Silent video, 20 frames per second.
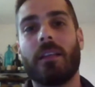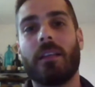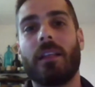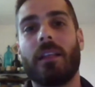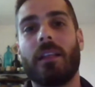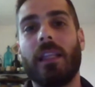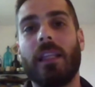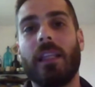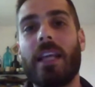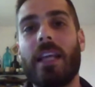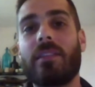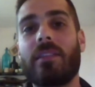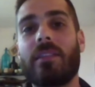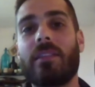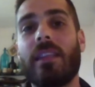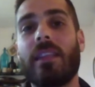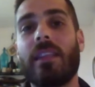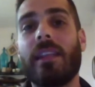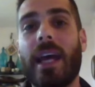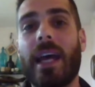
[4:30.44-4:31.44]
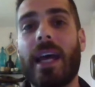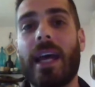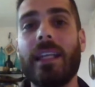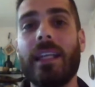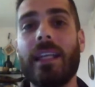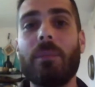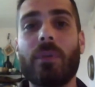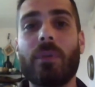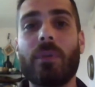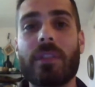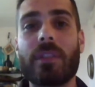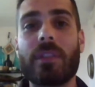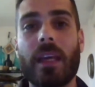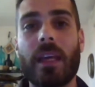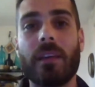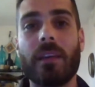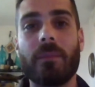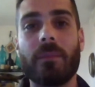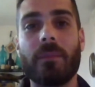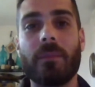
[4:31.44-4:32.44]
less than
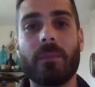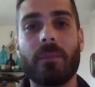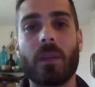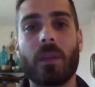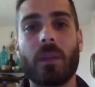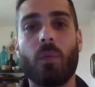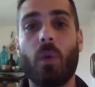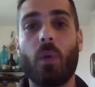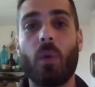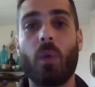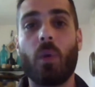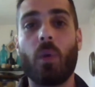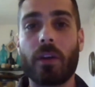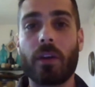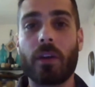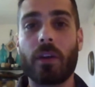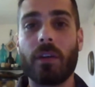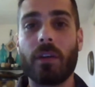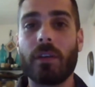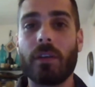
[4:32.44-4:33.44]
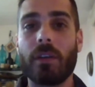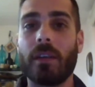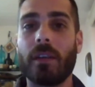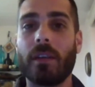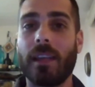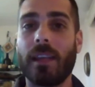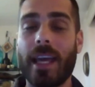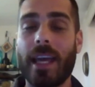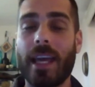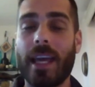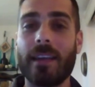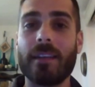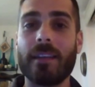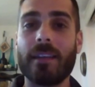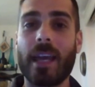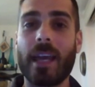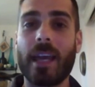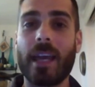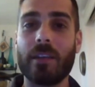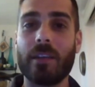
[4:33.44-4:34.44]
90% water, land, and
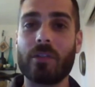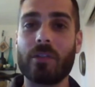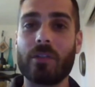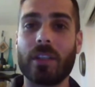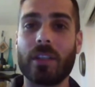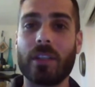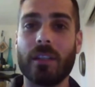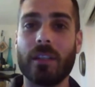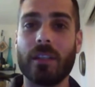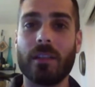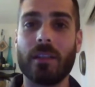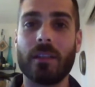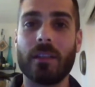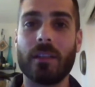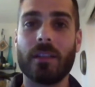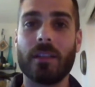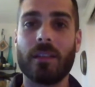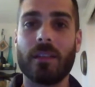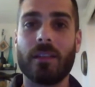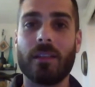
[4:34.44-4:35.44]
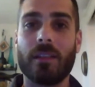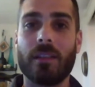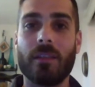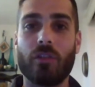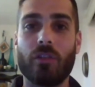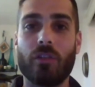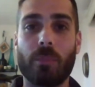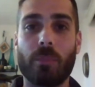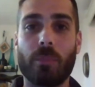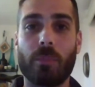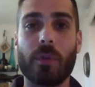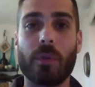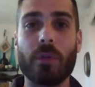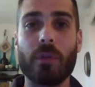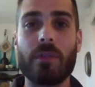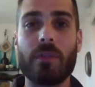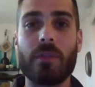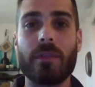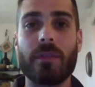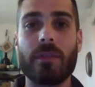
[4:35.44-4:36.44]
energy to
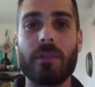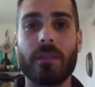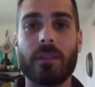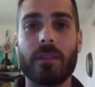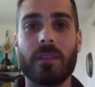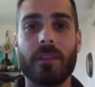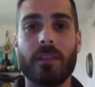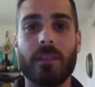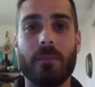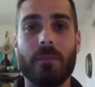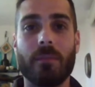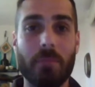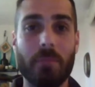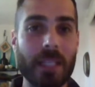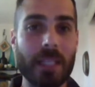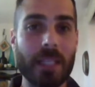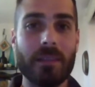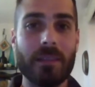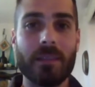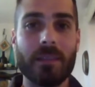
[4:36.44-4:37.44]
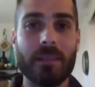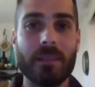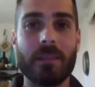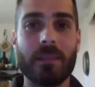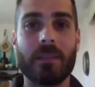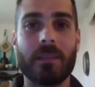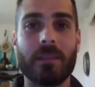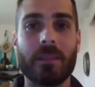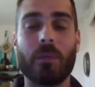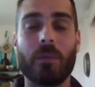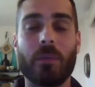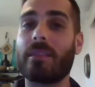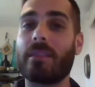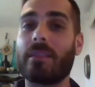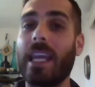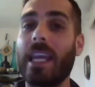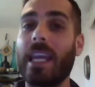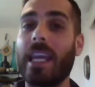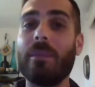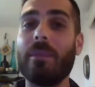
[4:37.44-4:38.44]
produce meat with the
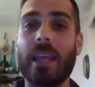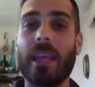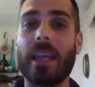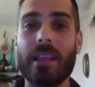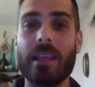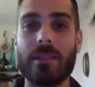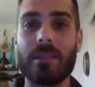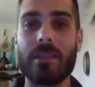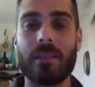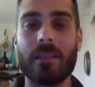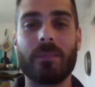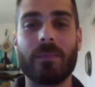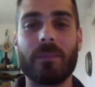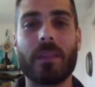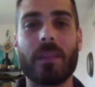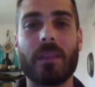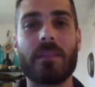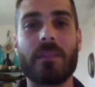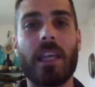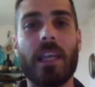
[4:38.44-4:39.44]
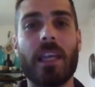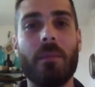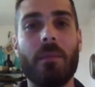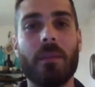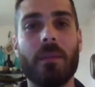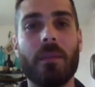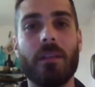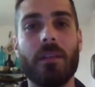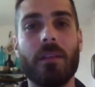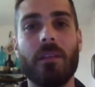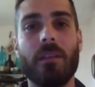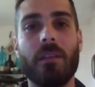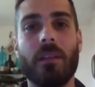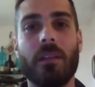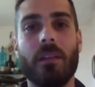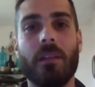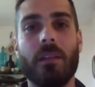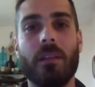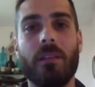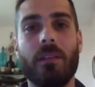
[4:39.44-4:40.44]
same taste, the same
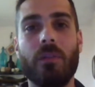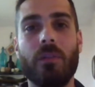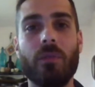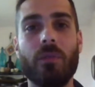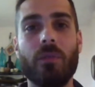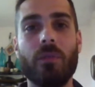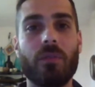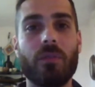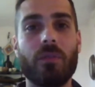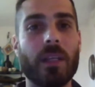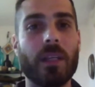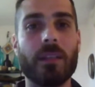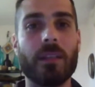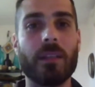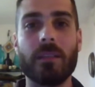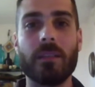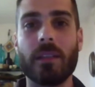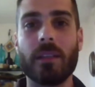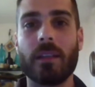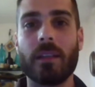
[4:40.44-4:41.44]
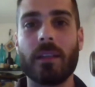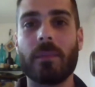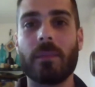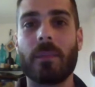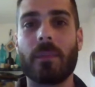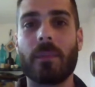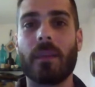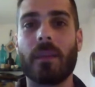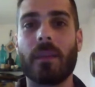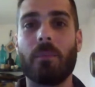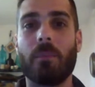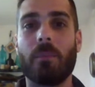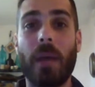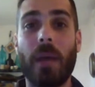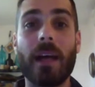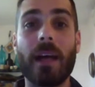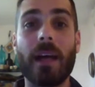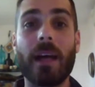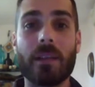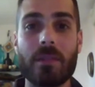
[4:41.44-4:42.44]
nutrient
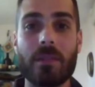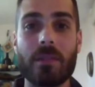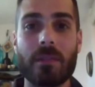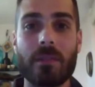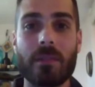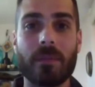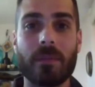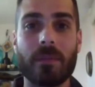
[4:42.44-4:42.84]
balance,